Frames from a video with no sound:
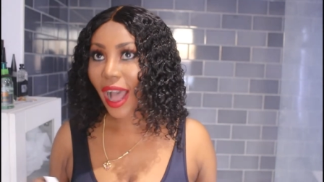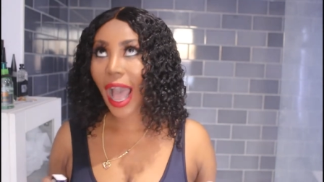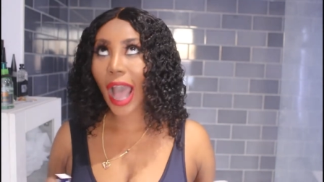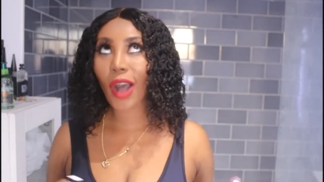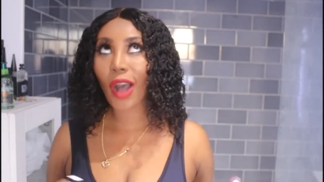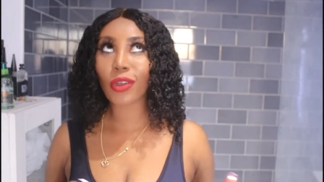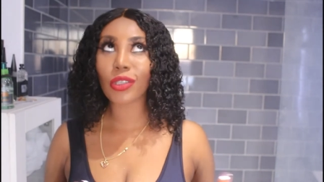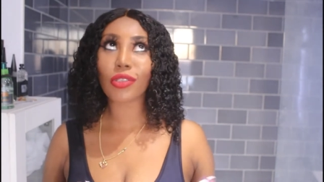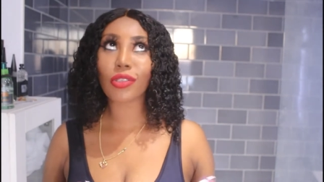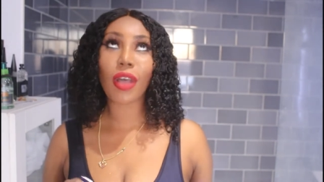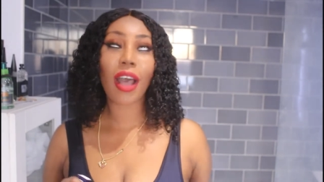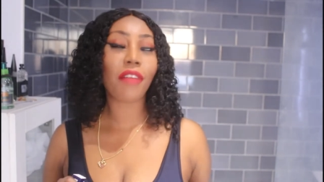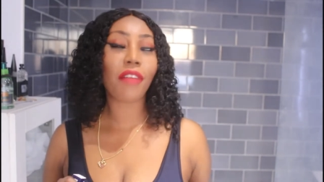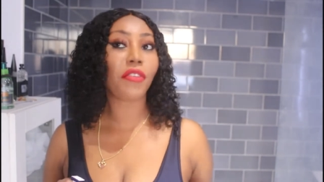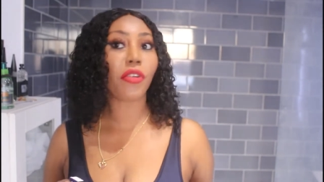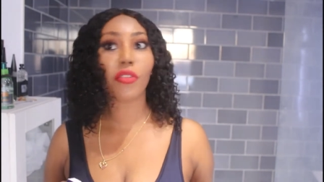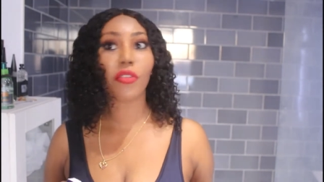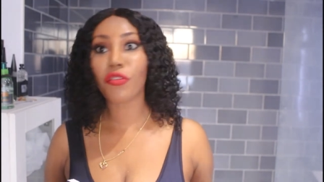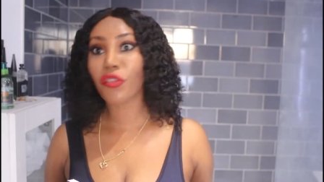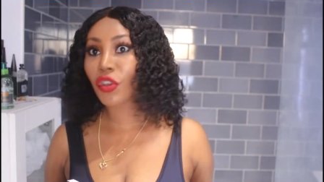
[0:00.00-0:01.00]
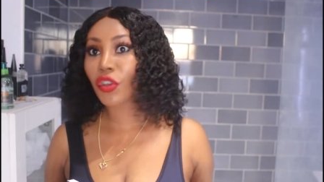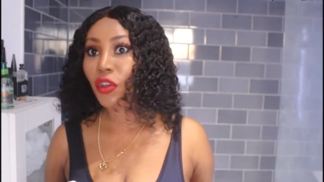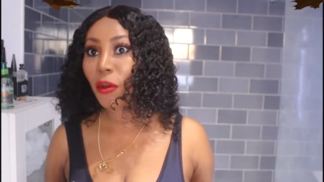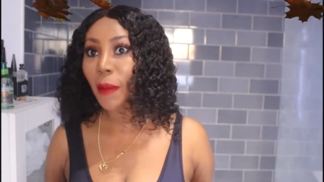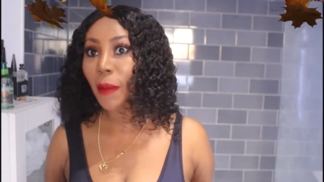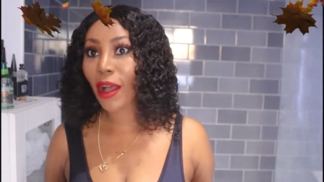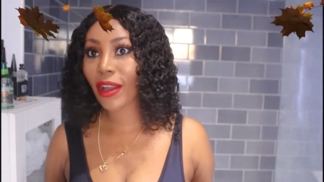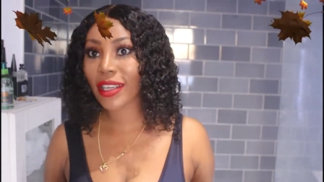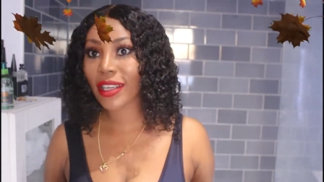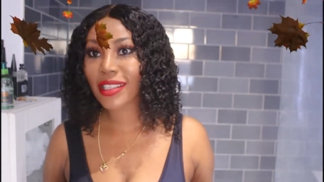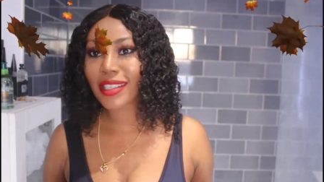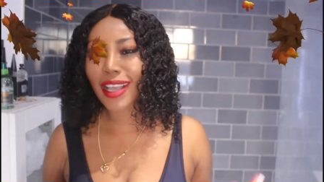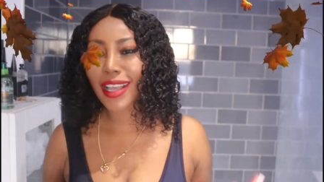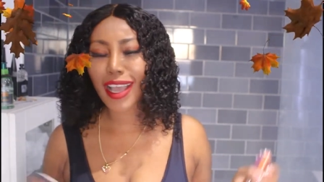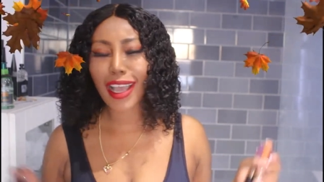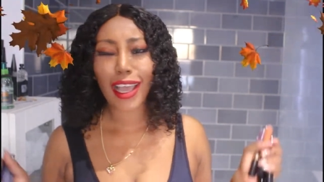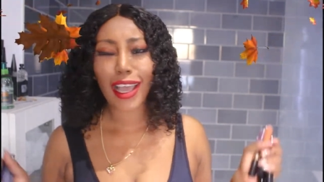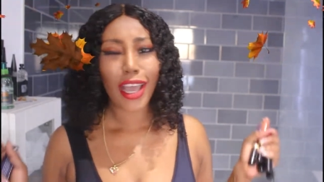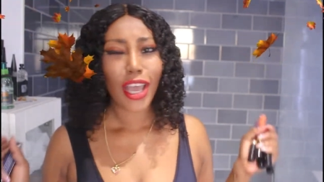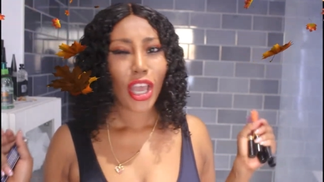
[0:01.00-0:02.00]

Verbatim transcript: i also have a review about this hair